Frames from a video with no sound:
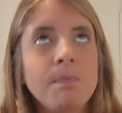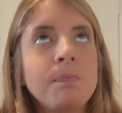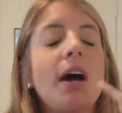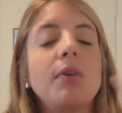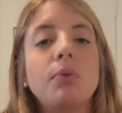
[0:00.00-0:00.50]

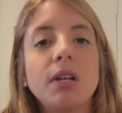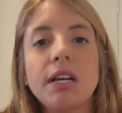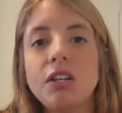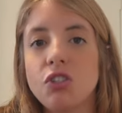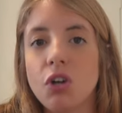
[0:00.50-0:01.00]
I
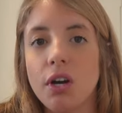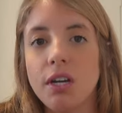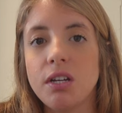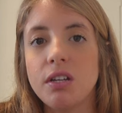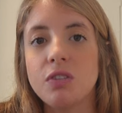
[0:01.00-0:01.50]
really
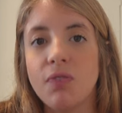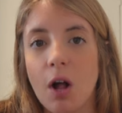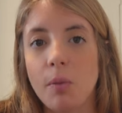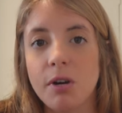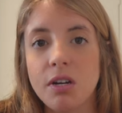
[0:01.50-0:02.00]
enjoyed
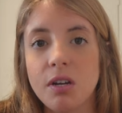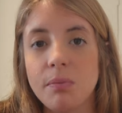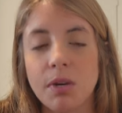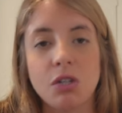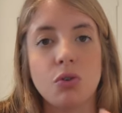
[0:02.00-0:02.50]
Svalbard,
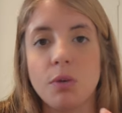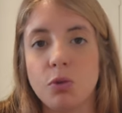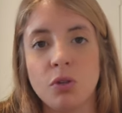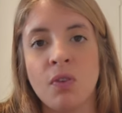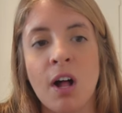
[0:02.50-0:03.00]
my trip
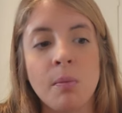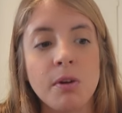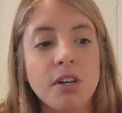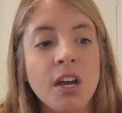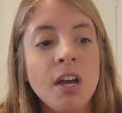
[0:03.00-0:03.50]
to
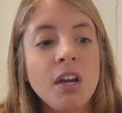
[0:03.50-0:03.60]
Svalbard.